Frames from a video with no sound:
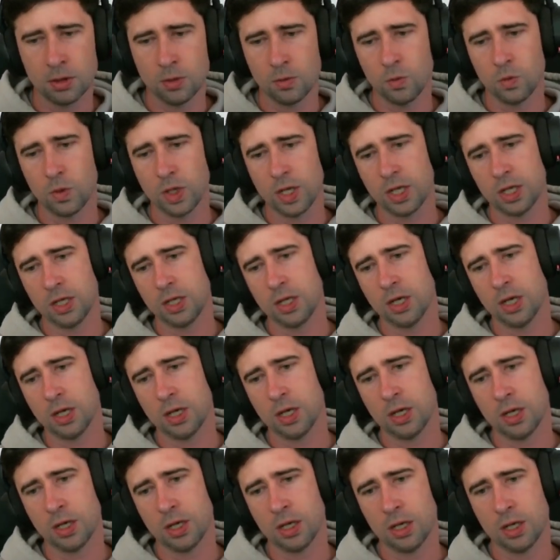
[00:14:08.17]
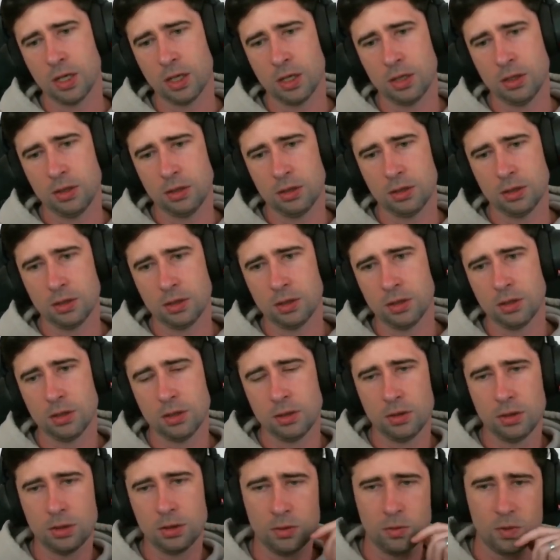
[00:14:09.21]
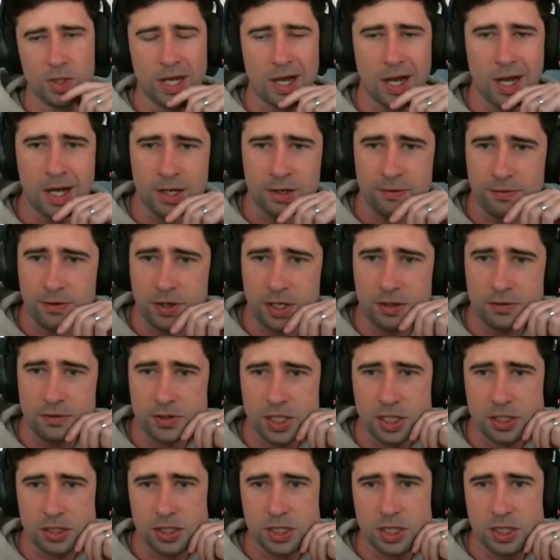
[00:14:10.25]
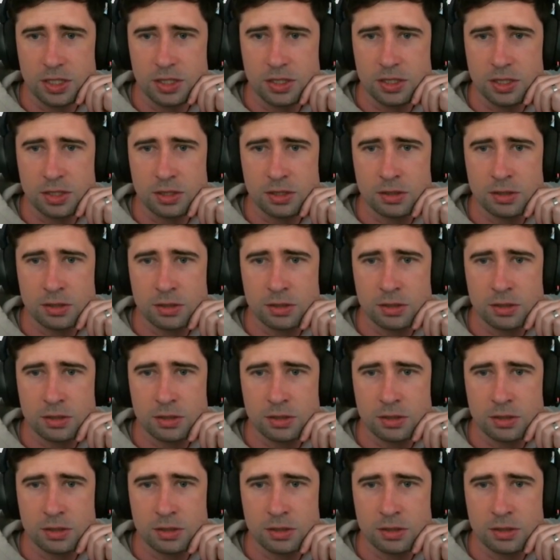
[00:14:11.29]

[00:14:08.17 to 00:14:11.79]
we aren't afraid of Shang-Chi's.